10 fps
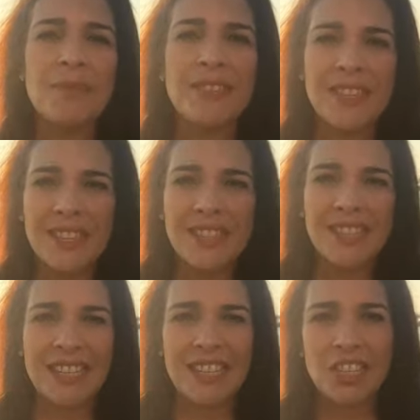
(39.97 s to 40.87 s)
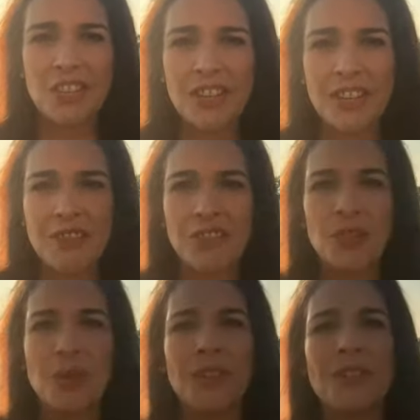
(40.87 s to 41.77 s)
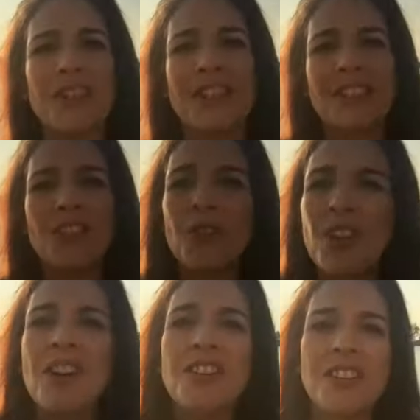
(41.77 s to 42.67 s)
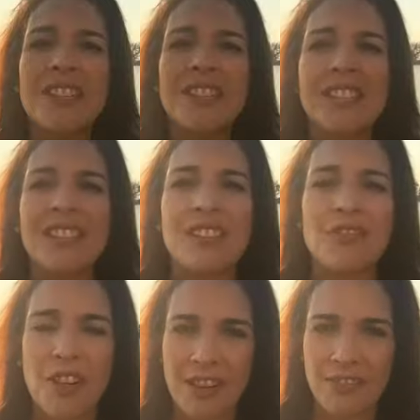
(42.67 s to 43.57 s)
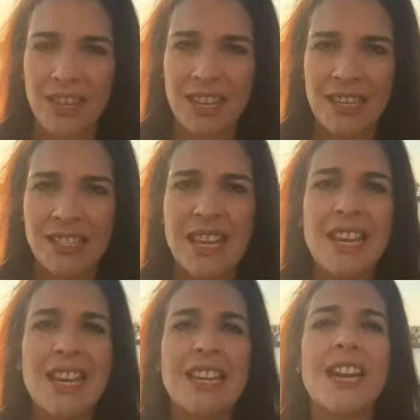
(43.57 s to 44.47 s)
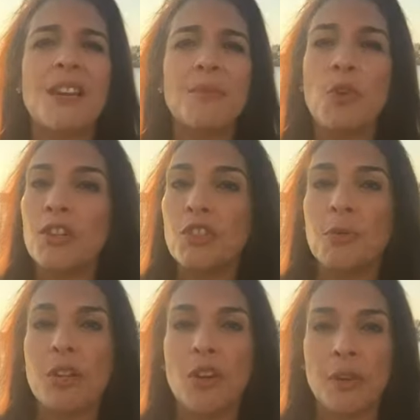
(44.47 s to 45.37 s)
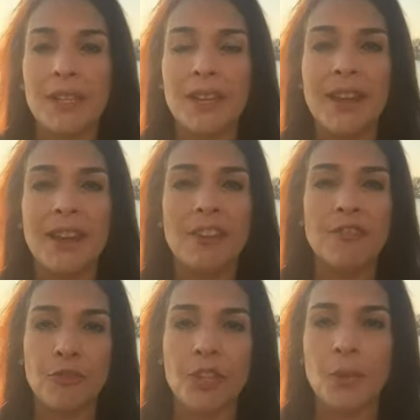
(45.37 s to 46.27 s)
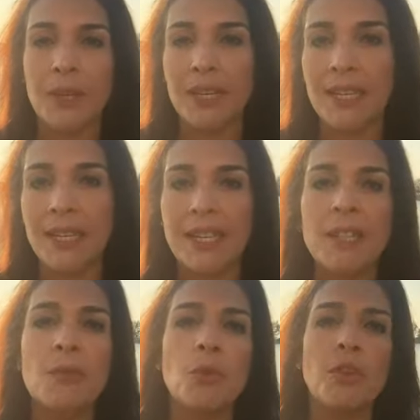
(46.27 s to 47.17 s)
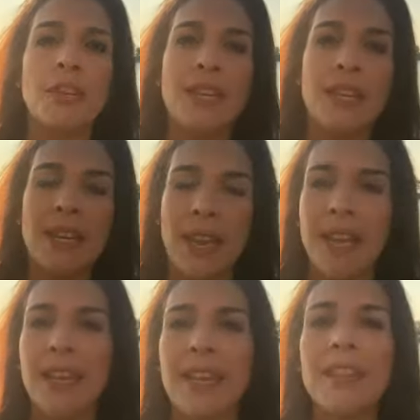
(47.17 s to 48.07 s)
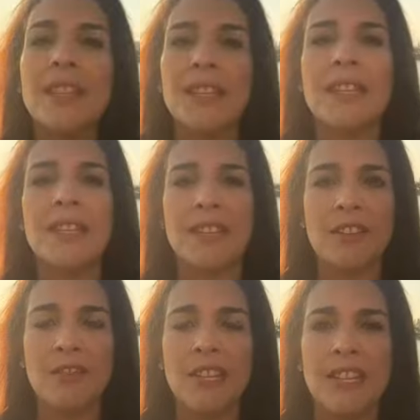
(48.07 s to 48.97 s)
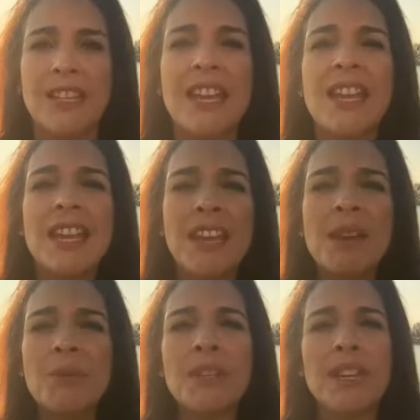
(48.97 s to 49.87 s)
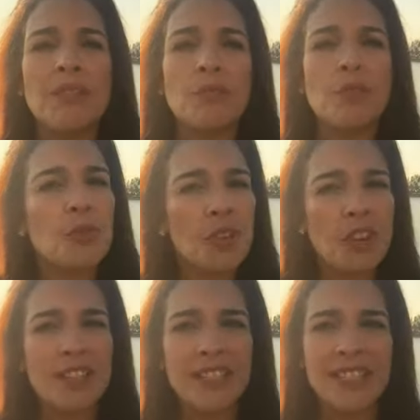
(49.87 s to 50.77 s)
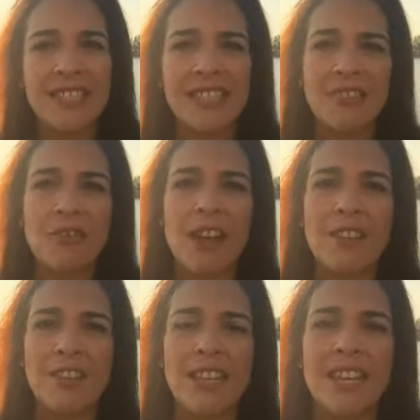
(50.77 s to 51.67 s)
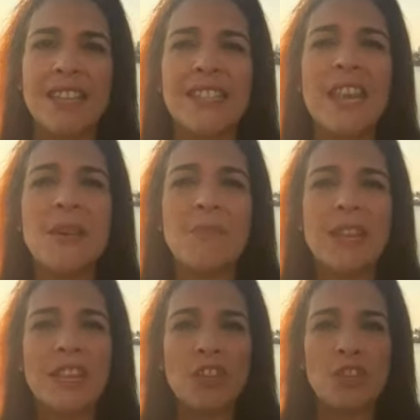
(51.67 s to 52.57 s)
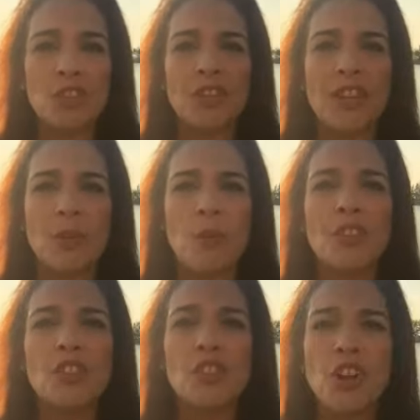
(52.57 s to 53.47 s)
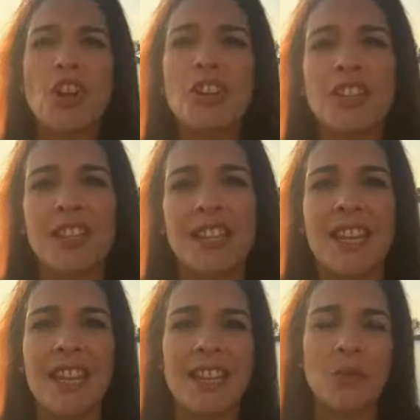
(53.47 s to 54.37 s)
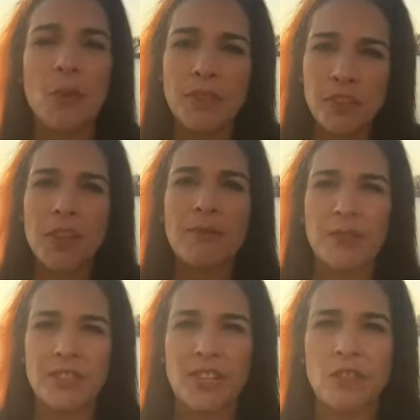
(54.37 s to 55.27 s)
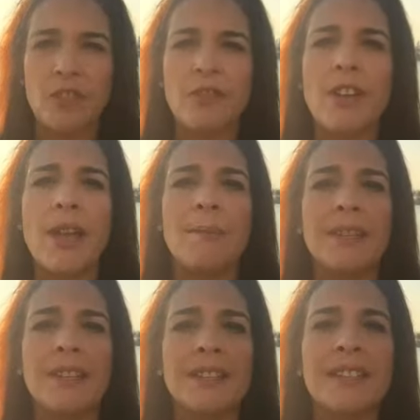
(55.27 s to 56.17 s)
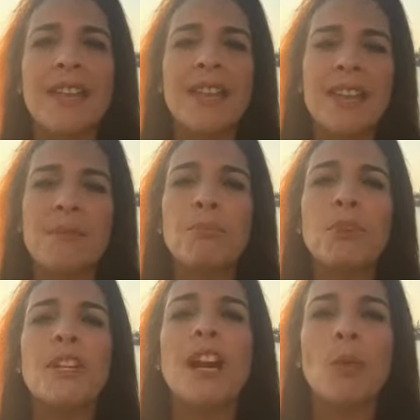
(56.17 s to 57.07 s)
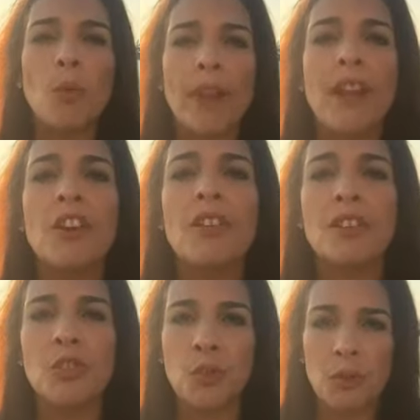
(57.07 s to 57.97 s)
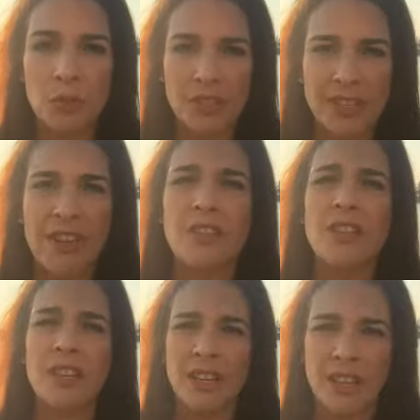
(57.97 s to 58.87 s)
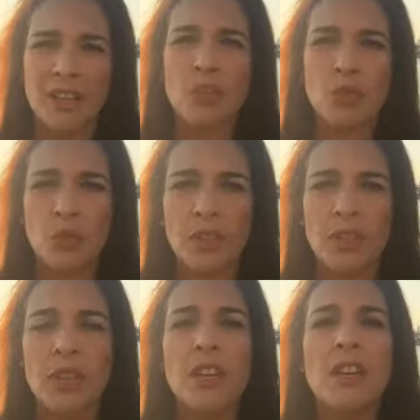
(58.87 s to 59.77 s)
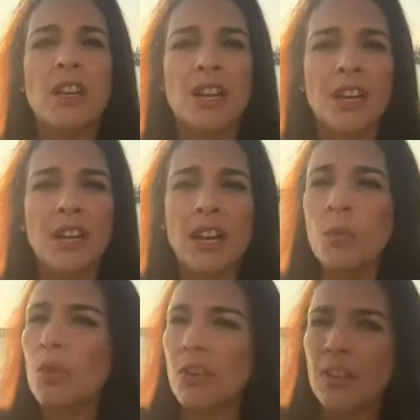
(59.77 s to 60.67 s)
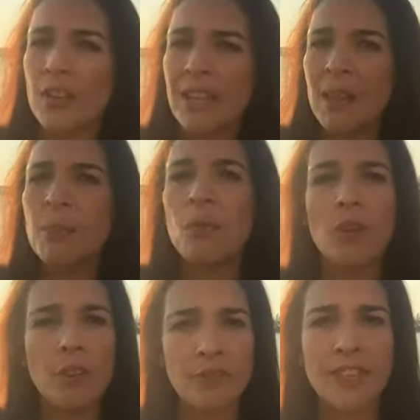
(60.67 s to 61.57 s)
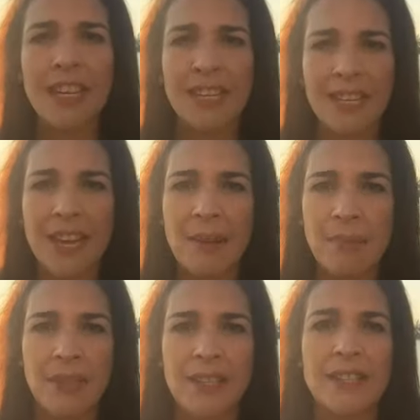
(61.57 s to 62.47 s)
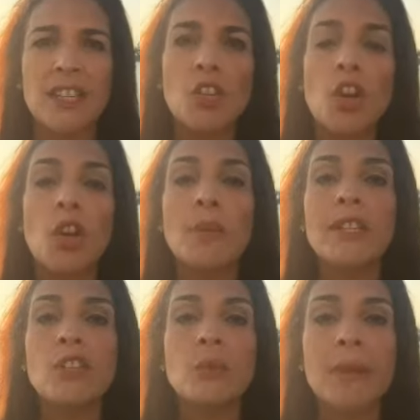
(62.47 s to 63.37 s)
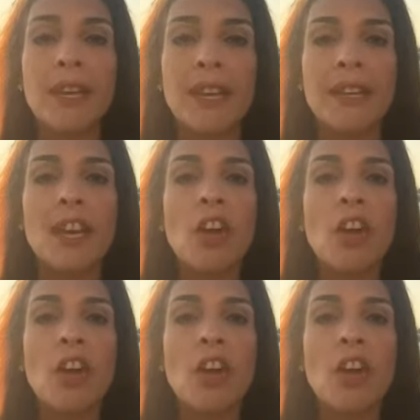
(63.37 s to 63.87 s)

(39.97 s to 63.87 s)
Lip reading: This initiative is going to last 365 days, and I am going to be going live frequently in the morning and in the evening every day for 365 days, making sure that we start the day with the conversation of happiness and bring awareness to ourselves as to the our level of daily happiness, and go into bed